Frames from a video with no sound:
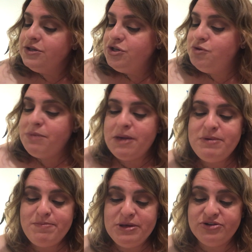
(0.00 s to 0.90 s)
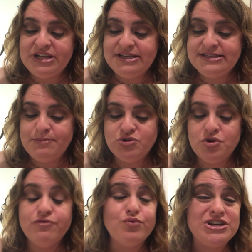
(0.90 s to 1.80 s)
You may be building some sort
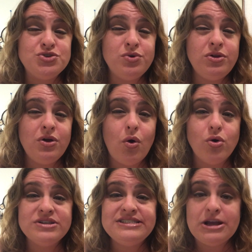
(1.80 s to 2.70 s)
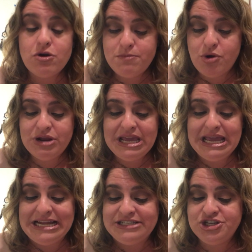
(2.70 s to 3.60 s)
of ritual or ceremony
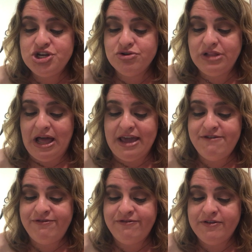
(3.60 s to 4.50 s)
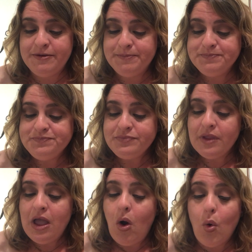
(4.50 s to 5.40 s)
into your life
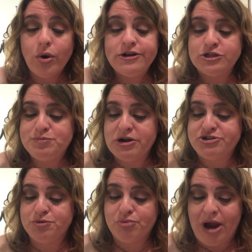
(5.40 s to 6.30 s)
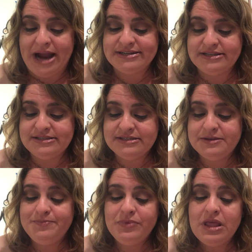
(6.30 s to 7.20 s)
or your spiritual practice
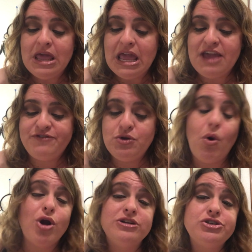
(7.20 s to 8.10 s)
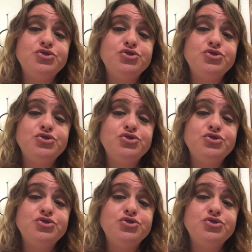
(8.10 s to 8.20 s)
if you aren't